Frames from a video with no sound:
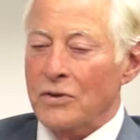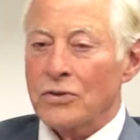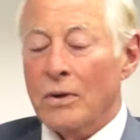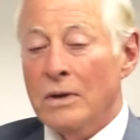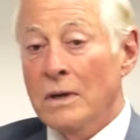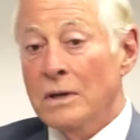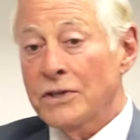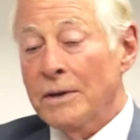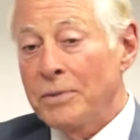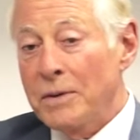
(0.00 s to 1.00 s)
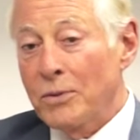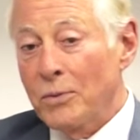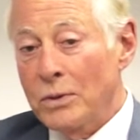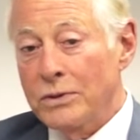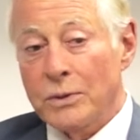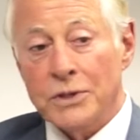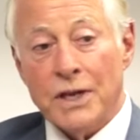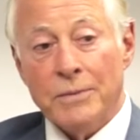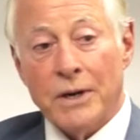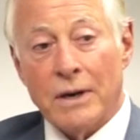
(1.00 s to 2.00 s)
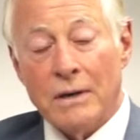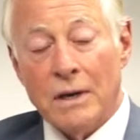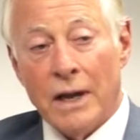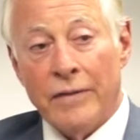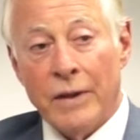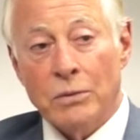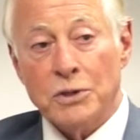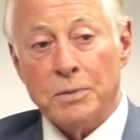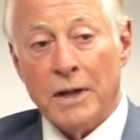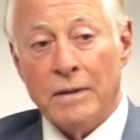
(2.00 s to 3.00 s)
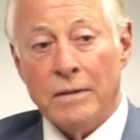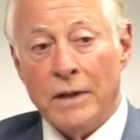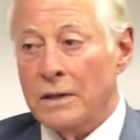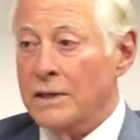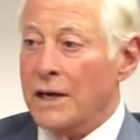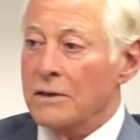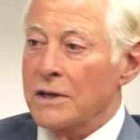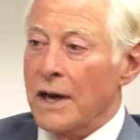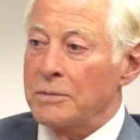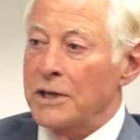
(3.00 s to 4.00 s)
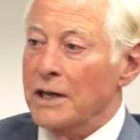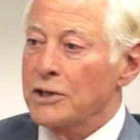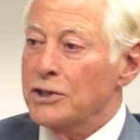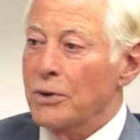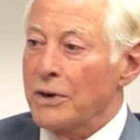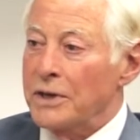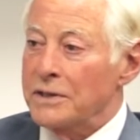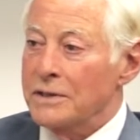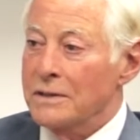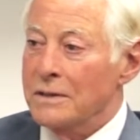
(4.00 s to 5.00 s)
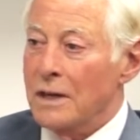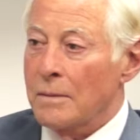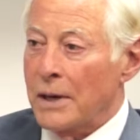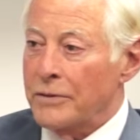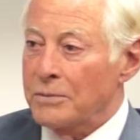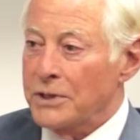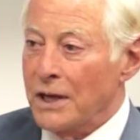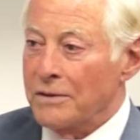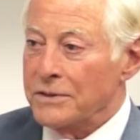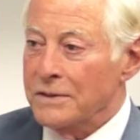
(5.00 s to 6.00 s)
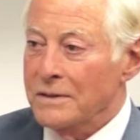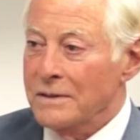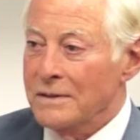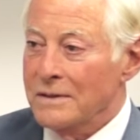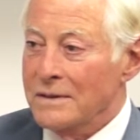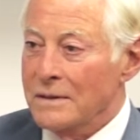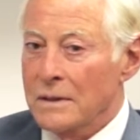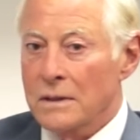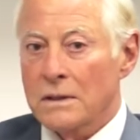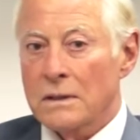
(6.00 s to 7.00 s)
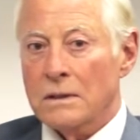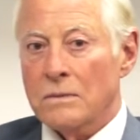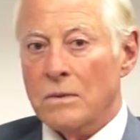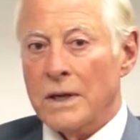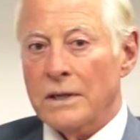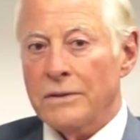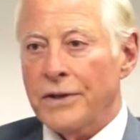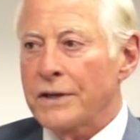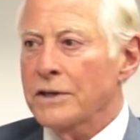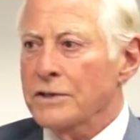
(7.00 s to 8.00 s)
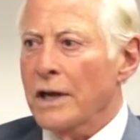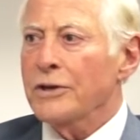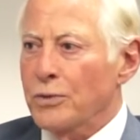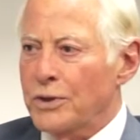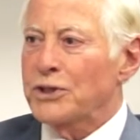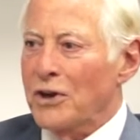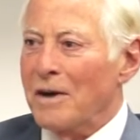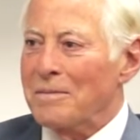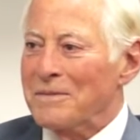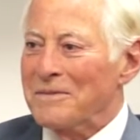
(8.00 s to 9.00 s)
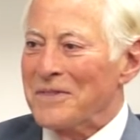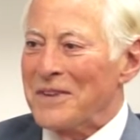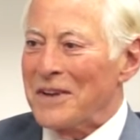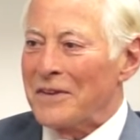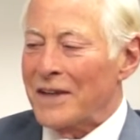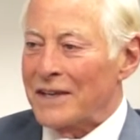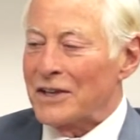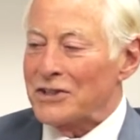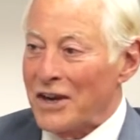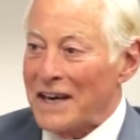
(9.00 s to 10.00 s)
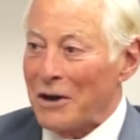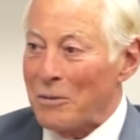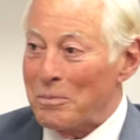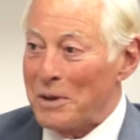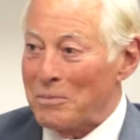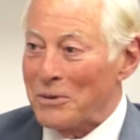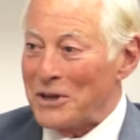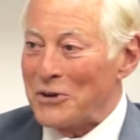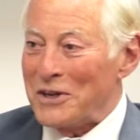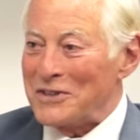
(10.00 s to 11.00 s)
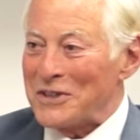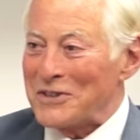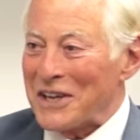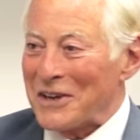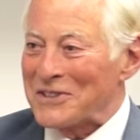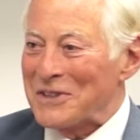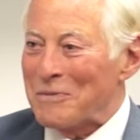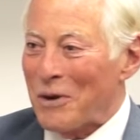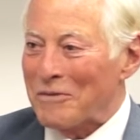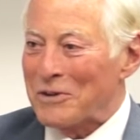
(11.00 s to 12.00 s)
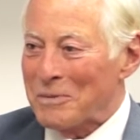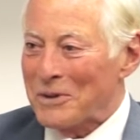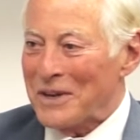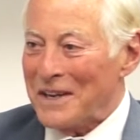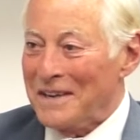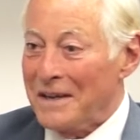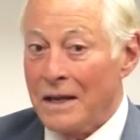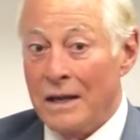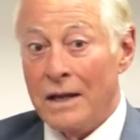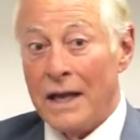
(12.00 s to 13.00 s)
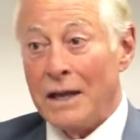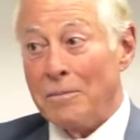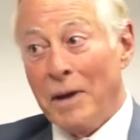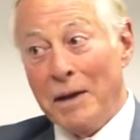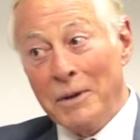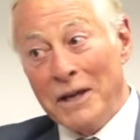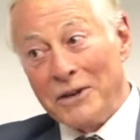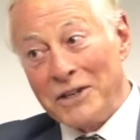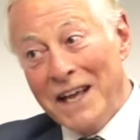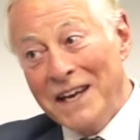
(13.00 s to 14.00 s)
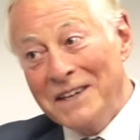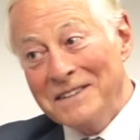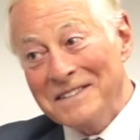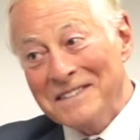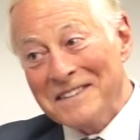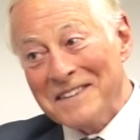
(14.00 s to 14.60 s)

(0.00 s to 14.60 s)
So some people will do a seminar and they will spend the entire time telling stories about themselves. Well, that does not do the job. That does not help people increase their sales and profitability. It may be entertaining,